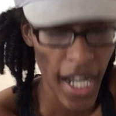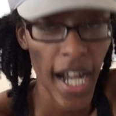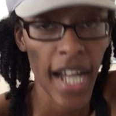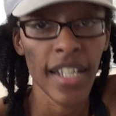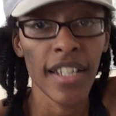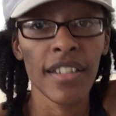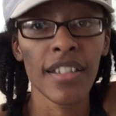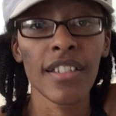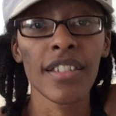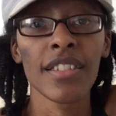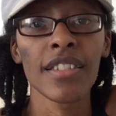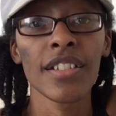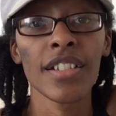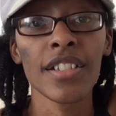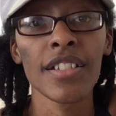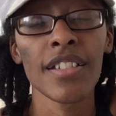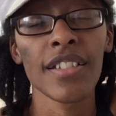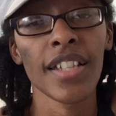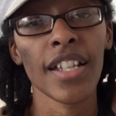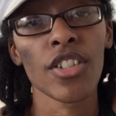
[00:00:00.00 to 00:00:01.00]
And in the
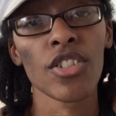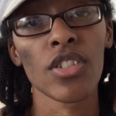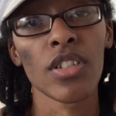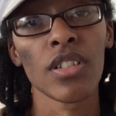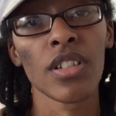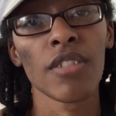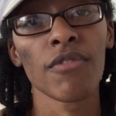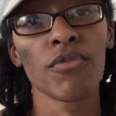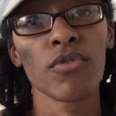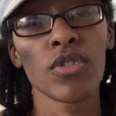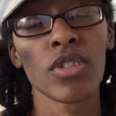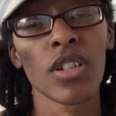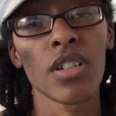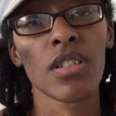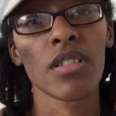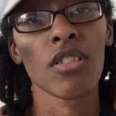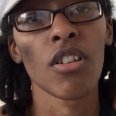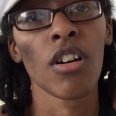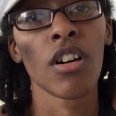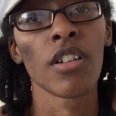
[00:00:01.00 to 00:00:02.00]
third section, they
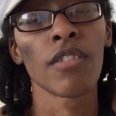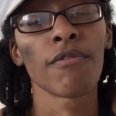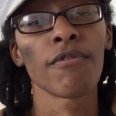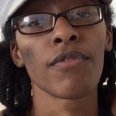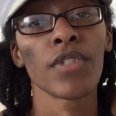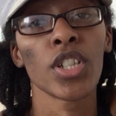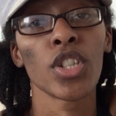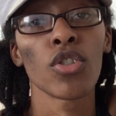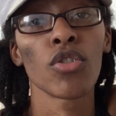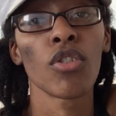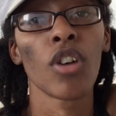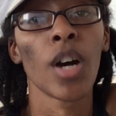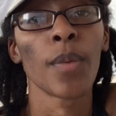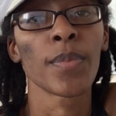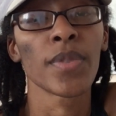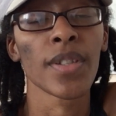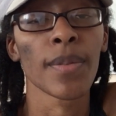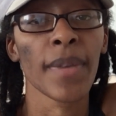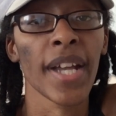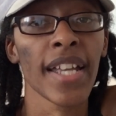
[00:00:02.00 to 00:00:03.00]
focus on video
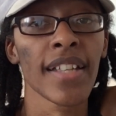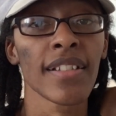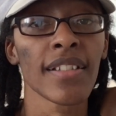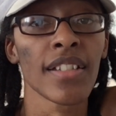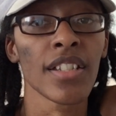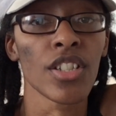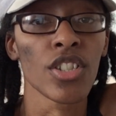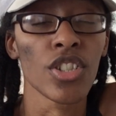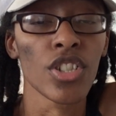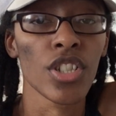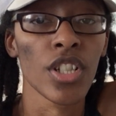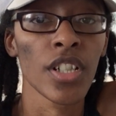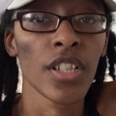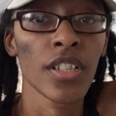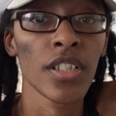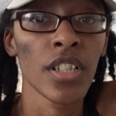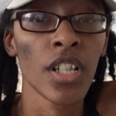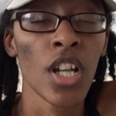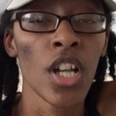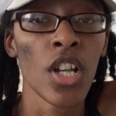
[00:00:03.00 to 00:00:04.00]

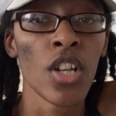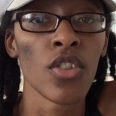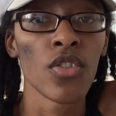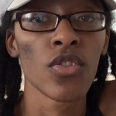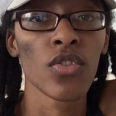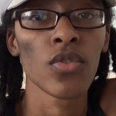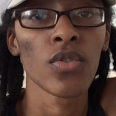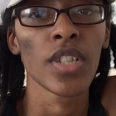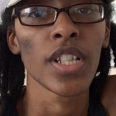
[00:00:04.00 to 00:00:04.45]
optimization. So